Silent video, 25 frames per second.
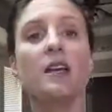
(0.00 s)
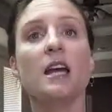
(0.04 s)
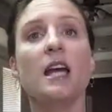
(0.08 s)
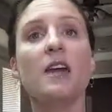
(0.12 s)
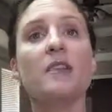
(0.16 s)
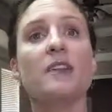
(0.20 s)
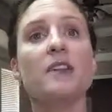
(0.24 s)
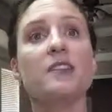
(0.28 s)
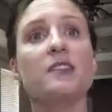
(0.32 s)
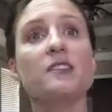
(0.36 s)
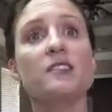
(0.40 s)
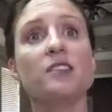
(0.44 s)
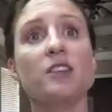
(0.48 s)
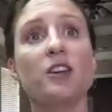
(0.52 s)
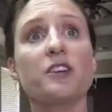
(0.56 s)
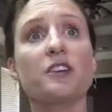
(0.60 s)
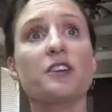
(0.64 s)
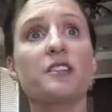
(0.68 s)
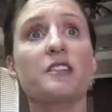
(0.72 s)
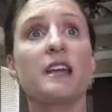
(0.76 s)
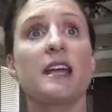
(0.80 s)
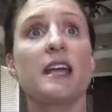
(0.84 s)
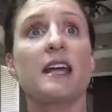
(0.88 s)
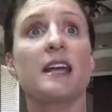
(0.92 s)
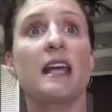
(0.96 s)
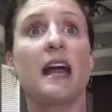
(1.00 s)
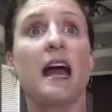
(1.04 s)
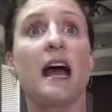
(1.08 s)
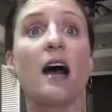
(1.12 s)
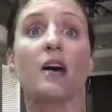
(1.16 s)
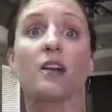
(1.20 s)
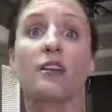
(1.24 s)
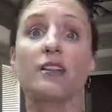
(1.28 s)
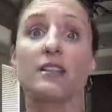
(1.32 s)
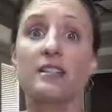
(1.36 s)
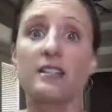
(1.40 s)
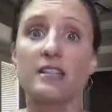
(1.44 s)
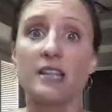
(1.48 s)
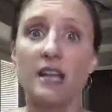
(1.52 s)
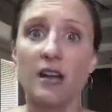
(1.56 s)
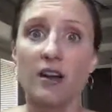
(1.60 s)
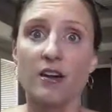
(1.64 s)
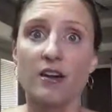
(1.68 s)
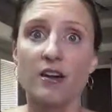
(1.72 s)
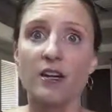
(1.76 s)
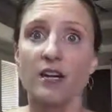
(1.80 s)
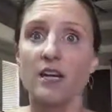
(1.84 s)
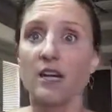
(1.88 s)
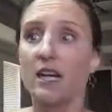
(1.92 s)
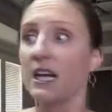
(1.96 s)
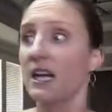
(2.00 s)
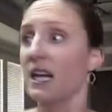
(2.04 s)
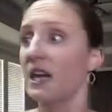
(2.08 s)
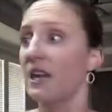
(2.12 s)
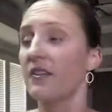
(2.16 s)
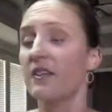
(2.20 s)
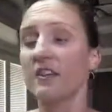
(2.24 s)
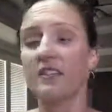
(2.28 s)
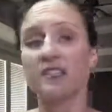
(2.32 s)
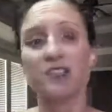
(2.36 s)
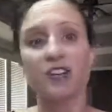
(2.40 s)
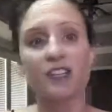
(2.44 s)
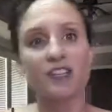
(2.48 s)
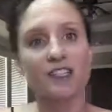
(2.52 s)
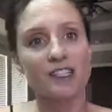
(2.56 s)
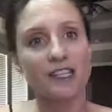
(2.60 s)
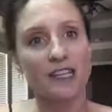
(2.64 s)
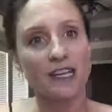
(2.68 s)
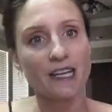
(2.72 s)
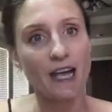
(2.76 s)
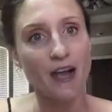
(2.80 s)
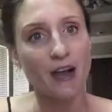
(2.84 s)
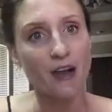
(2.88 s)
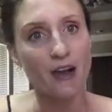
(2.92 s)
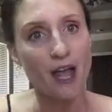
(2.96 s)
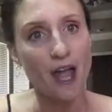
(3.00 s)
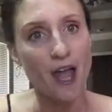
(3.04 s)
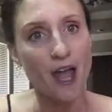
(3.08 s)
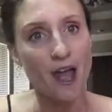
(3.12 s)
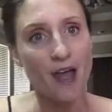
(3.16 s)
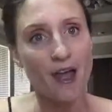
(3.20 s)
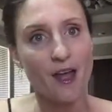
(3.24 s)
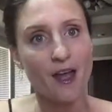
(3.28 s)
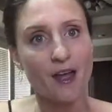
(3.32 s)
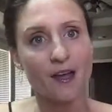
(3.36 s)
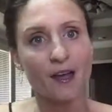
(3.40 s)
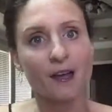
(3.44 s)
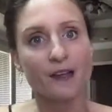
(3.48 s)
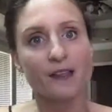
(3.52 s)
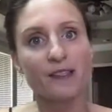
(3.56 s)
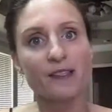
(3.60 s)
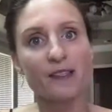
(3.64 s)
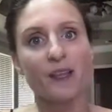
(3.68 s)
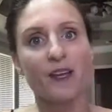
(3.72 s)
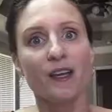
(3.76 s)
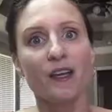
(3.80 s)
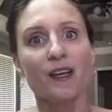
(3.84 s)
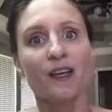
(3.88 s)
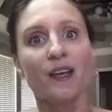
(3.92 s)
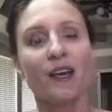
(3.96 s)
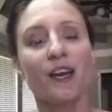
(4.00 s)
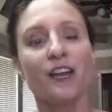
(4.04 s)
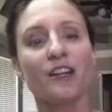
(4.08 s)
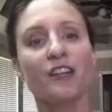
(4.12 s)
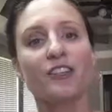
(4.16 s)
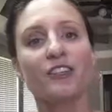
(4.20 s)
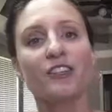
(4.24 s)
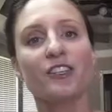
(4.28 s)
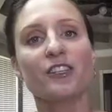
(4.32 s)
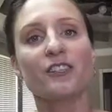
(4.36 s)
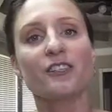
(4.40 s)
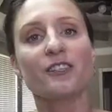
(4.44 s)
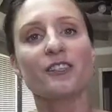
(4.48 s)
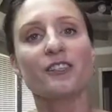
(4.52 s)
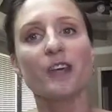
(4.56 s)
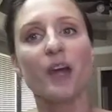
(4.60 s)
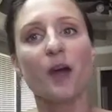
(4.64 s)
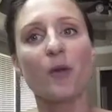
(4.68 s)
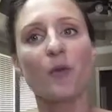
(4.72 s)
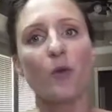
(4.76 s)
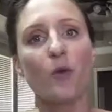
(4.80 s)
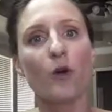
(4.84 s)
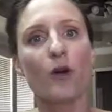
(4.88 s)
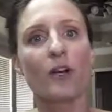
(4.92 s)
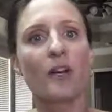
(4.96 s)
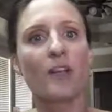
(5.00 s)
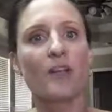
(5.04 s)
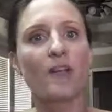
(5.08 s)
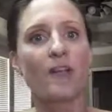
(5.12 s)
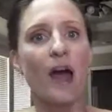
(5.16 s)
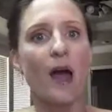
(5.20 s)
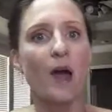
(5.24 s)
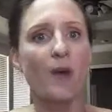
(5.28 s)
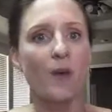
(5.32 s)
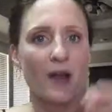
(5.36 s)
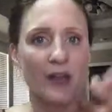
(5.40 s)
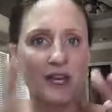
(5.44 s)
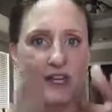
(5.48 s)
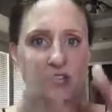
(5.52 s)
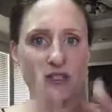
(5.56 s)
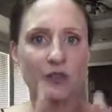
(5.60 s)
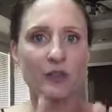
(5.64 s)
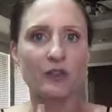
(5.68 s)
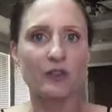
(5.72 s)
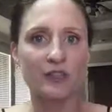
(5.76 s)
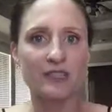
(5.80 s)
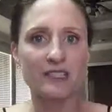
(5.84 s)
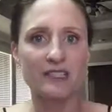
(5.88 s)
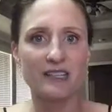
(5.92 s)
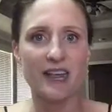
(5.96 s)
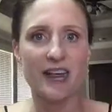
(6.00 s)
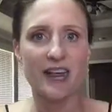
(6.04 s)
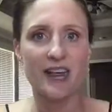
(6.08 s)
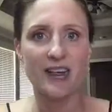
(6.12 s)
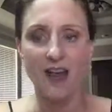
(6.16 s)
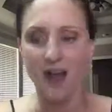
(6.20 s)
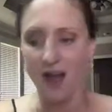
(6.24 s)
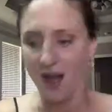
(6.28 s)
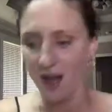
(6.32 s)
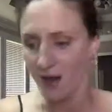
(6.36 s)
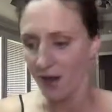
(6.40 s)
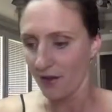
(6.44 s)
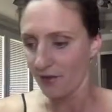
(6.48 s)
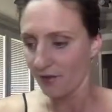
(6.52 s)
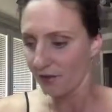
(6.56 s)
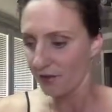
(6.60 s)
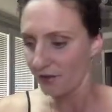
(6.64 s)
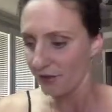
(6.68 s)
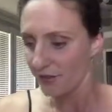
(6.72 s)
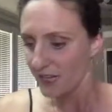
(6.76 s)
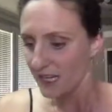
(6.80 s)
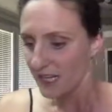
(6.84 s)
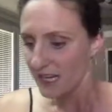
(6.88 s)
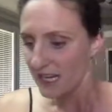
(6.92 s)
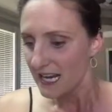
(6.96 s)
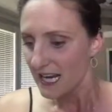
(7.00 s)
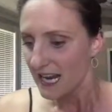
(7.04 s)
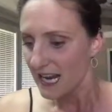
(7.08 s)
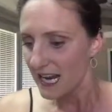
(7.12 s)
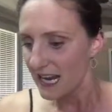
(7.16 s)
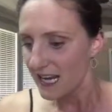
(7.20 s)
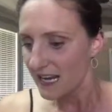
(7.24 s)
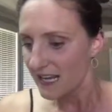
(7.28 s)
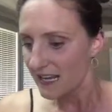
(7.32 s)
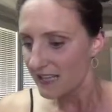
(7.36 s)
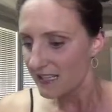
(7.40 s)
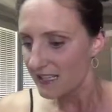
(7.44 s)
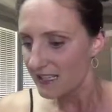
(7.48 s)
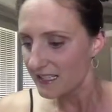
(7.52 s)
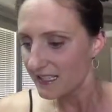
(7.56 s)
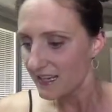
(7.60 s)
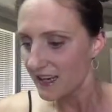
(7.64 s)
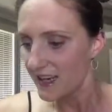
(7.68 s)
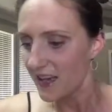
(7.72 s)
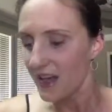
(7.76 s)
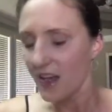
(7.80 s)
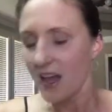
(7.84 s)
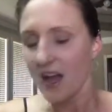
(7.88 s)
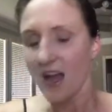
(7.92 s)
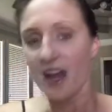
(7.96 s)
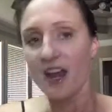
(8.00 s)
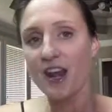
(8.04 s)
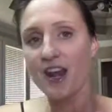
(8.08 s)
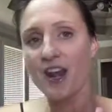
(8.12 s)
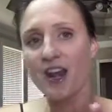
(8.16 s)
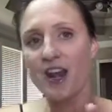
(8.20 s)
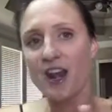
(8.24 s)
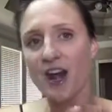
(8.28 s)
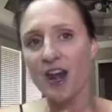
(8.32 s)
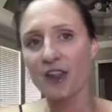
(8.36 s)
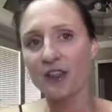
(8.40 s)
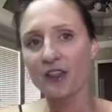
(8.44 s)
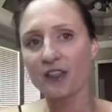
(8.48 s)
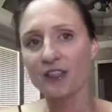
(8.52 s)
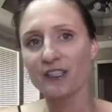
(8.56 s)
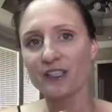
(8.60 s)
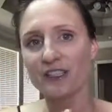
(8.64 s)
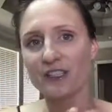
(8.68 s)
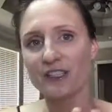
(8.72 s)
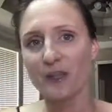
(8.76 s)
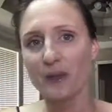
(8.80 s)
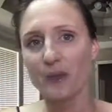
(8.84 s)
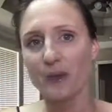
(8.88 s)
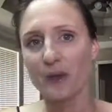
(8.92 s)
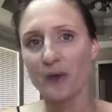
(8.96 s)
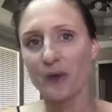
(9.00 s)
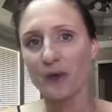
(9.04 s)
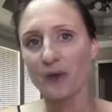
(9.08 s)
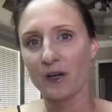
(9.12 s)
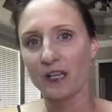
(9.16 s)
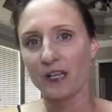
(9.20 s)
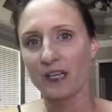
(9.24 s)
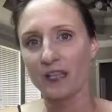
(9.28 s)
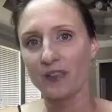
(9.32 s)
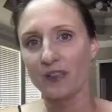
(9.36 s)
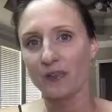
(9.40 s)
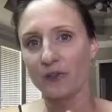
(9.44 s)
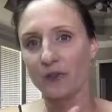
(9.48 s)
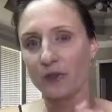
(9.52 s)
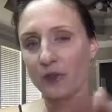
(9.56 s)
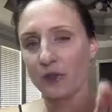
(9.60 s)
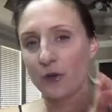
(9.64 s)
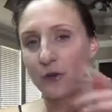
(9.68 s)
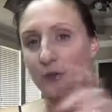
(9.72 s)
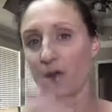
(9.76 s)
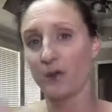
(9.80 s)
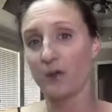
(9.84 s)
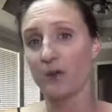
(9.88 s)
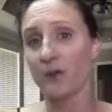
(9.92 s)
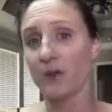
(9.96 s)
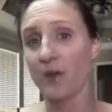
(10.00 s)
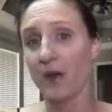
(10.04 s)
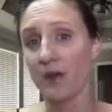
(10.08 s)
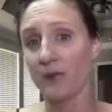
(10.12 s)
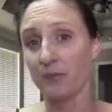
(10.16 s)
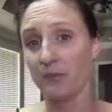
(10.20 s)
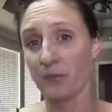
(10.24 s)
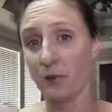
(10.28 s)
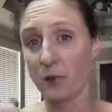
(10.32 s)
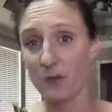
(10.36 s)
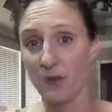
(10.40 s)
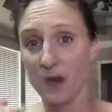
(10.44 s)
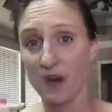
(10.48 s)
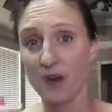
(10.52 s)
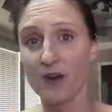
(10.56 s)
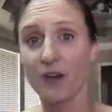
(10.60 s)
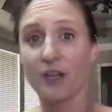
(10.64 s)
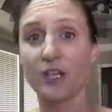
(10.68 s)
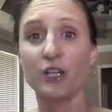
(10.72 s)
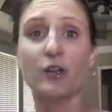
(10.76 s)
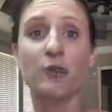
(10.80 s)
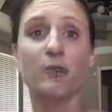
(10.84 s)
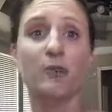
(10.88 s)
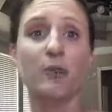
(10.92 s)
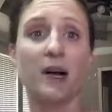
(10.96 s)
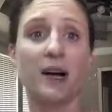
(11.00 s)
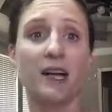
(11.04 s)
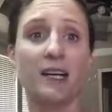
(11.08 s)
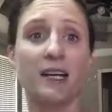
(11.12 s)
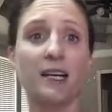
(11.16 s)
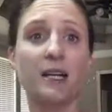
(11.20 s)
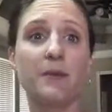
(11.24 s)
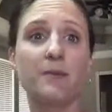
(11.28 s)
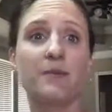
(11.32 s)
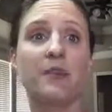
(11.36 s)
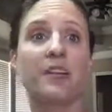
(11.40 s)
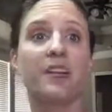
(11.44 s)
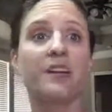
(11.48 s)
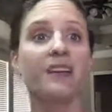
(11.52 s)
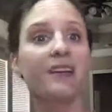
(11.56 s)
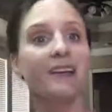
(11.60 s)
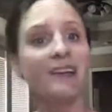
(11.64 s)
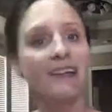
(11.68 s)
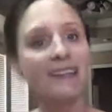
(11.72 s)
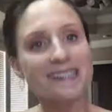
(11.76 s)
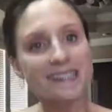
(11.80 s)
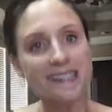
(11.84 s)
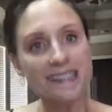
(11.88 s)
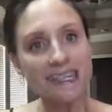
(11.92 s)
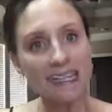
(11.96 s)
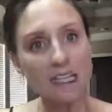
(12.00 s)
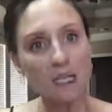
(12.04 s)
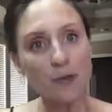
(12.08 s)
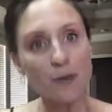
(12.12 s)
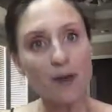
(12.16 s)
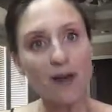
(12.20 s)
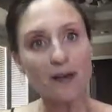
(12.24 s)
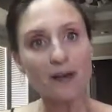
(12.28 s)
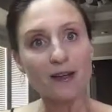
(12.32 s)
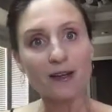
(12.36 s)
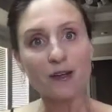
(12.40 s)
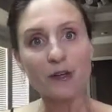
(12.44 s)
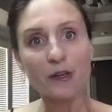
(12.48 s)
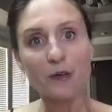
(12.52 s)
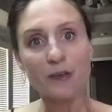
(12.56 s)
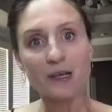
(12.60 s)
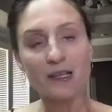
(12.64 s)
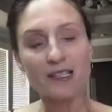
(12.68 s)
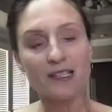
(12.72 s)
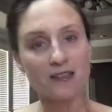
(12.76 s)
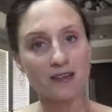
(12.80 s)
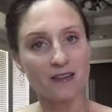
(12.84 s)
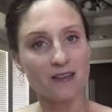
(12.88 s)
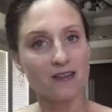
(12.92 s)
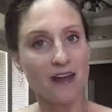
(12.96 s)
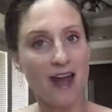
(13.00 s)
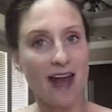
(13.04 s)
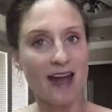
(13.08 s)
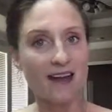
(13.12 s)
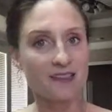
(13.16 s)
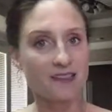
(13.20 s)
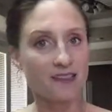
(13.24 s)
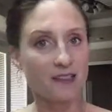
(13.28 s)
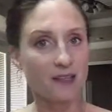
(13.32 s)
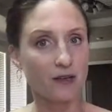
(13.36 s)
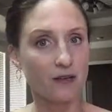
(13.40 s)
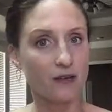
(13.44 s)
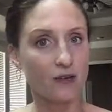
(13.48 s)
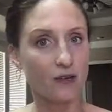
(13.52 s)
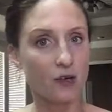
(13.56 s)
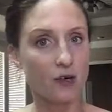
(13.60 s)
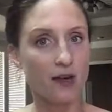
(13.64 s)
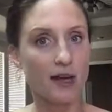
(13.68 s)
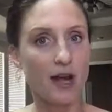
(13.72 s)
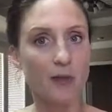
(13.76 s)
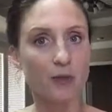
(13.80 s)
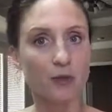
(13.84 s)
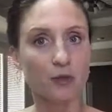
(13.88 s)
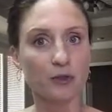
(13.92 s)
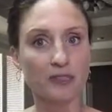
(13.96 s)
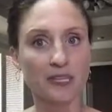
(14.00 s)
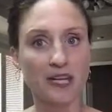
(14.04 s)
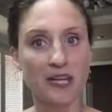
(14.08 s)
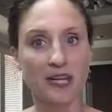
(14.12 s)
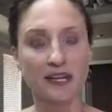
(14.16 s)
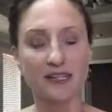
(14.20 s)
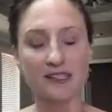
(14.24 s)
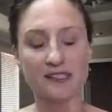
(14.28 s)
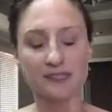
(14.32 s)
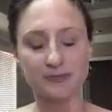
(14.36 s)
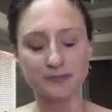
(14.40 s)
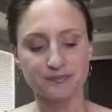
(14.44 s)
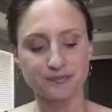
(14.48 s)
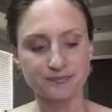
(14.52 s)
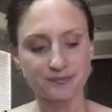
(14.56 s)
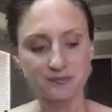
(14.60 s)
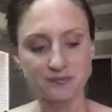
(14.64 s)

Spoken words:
And then start to take out dairy, and then start to take out eggs, and just work it that way until the day of. And another tip I want to give you for your preparing your body is think about intermittent fasting for a couple days.